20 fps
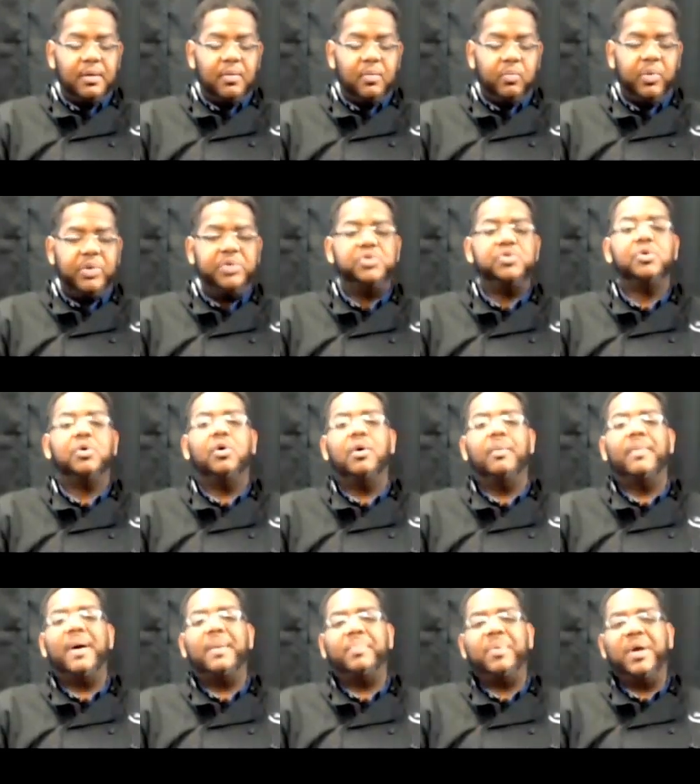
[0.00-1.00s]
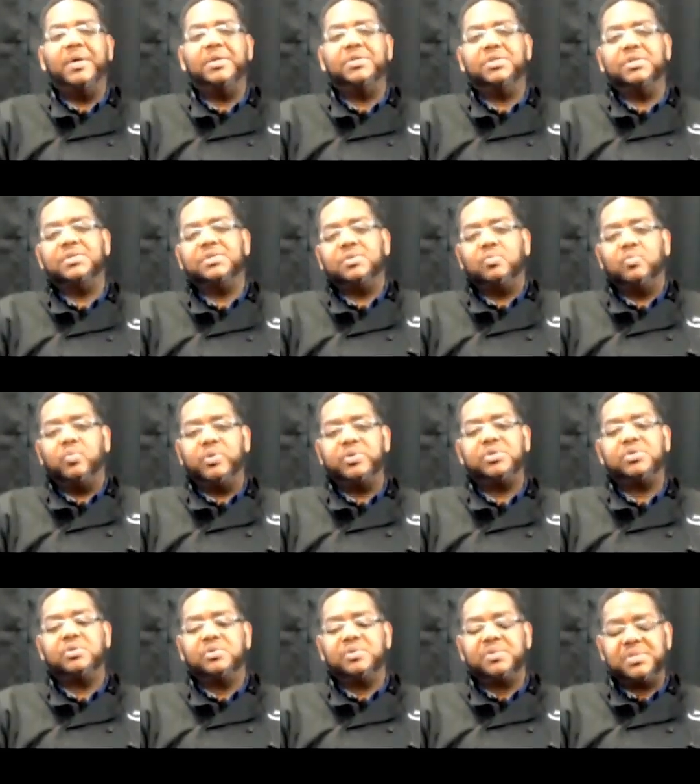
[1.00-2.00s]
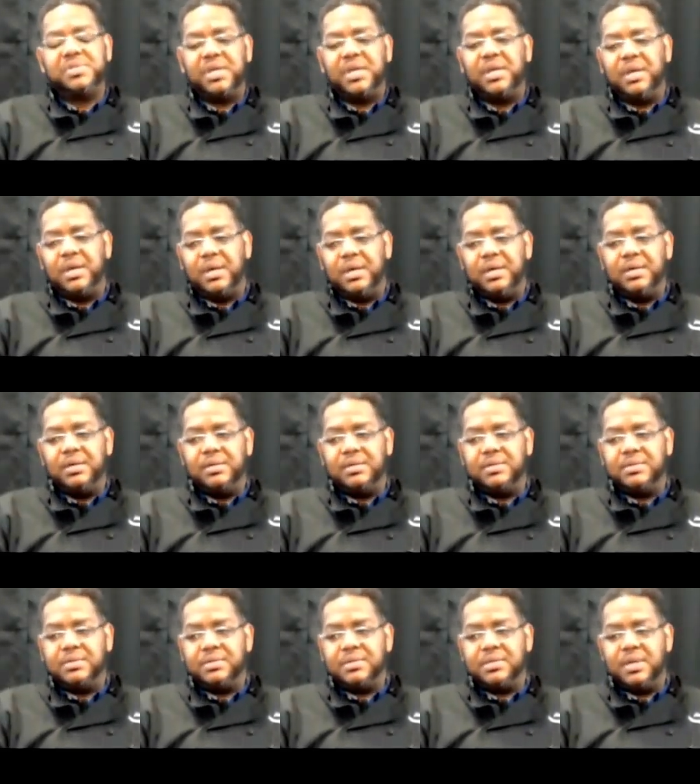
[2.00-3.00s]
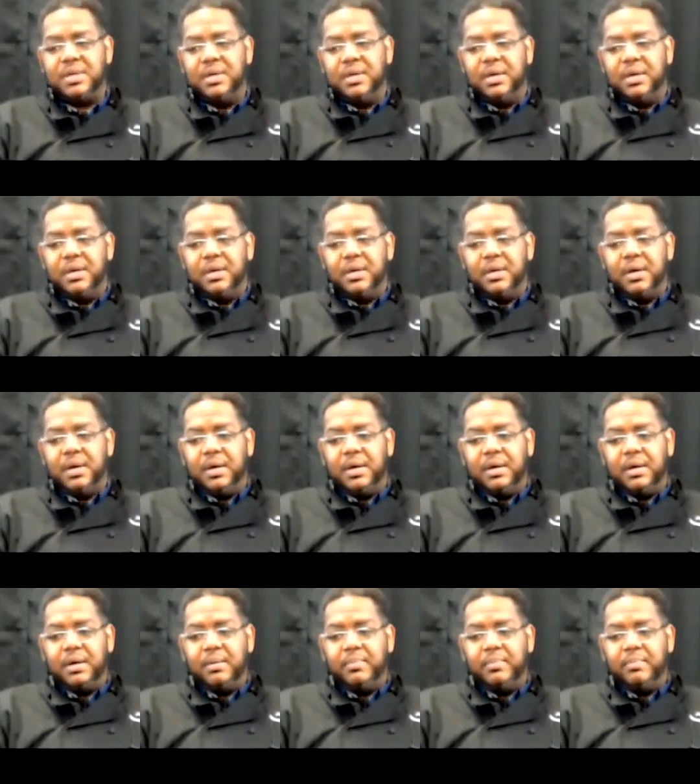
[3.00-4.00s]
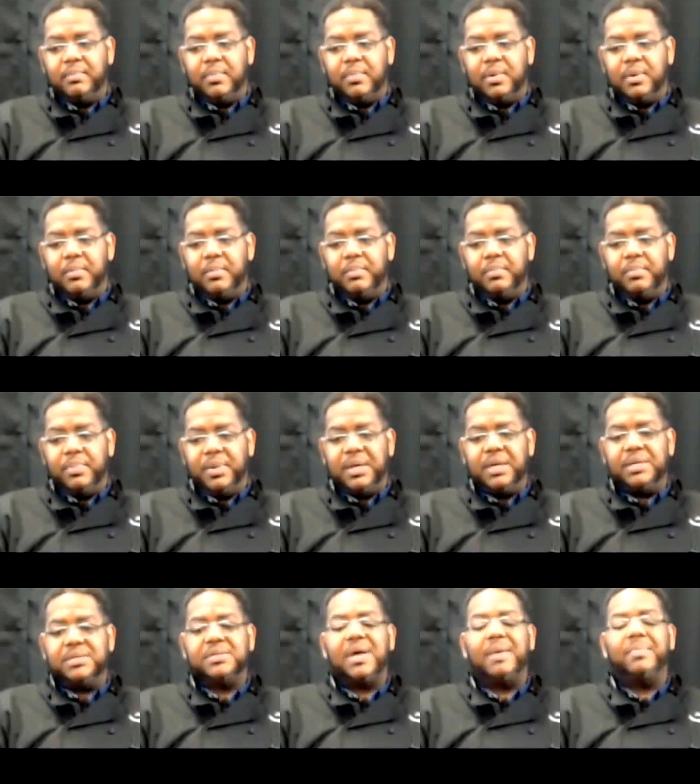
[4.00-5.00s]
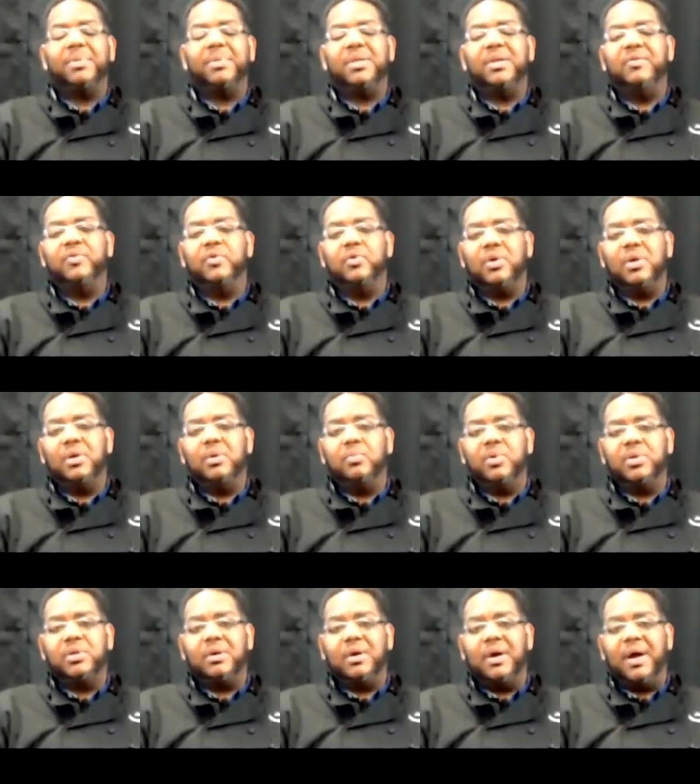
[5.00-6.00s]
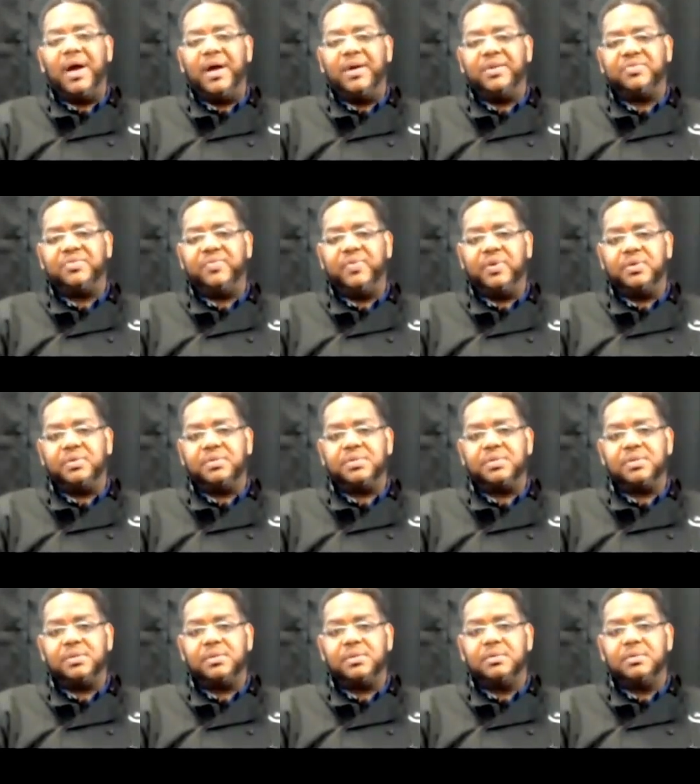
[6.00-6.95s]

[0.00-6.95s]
once you go on my pages, what you'll see is um, because I believe you eat with your eyes first.